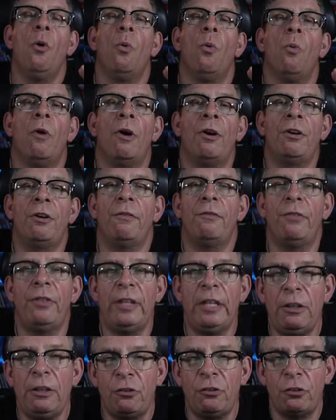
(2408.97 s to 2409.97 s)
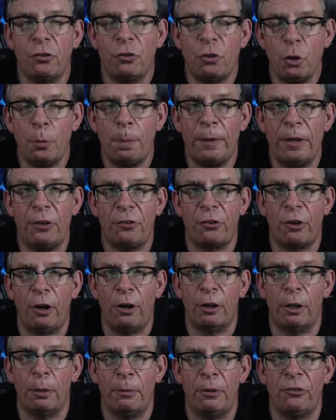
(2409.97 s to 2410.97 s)
one of the stupidest
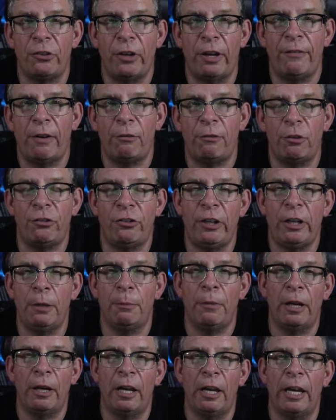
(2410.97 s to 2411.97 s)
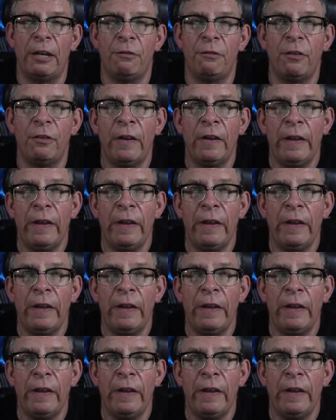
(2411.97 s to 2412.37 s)
arguments I've ever seen in my life.